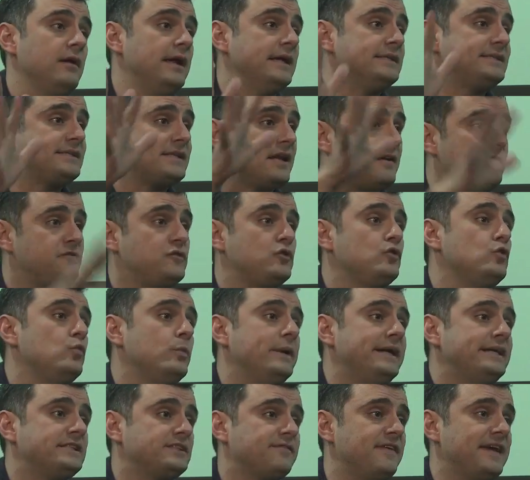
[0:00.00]
instead of 2
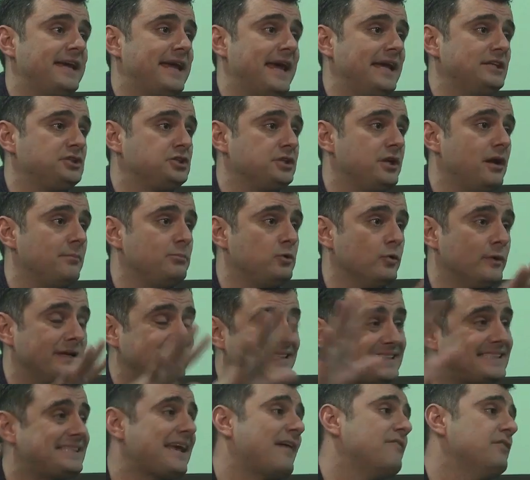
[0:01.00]
weeks vacation, I'm doing
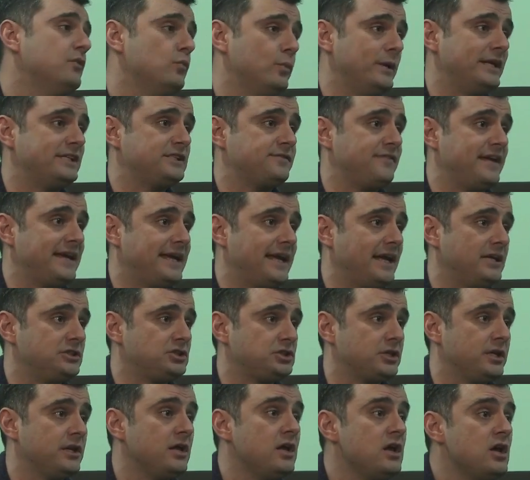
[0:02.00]
7 weeks
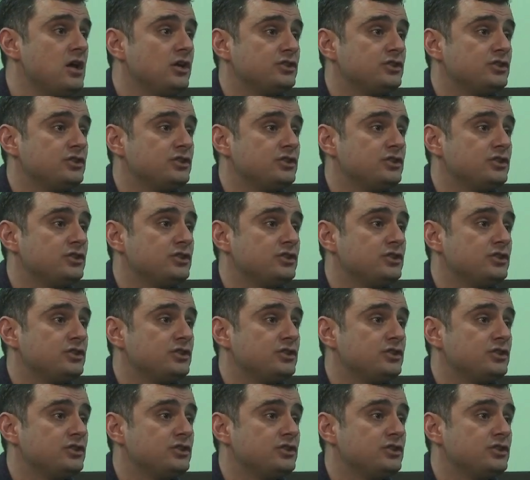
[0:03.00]
vacation.